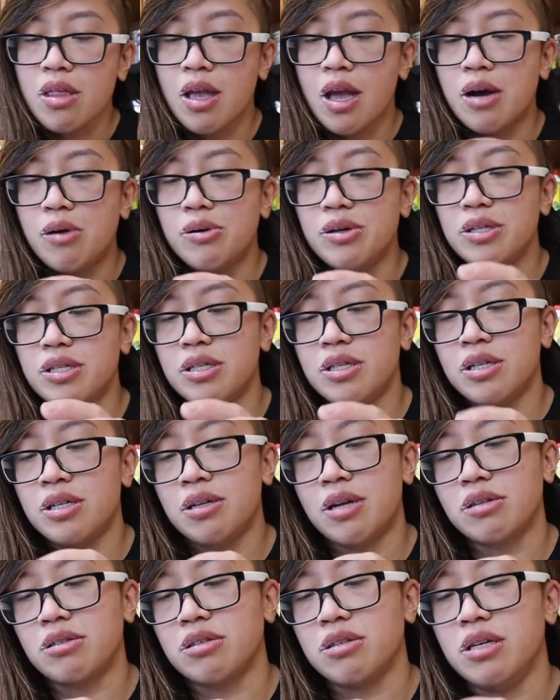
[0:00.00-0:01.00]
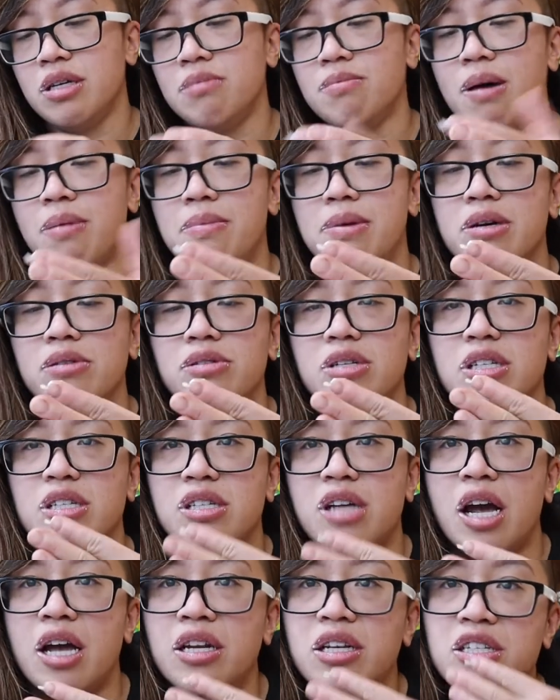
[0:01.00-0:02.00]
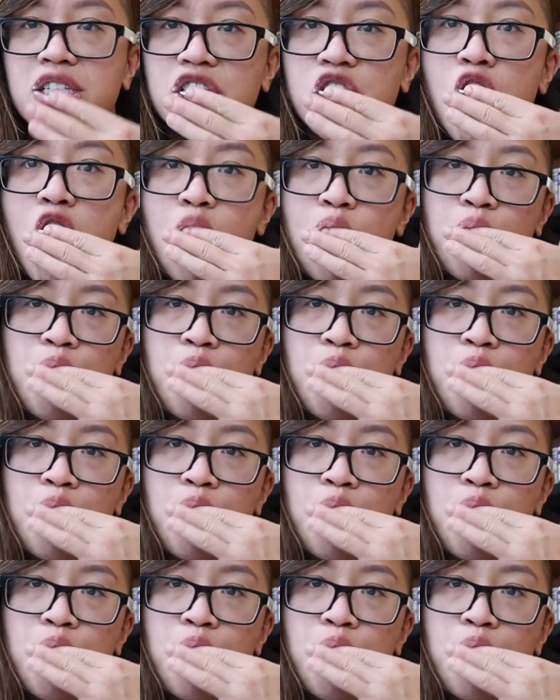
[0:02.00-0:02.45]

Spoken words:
I always like to eat my meals in silence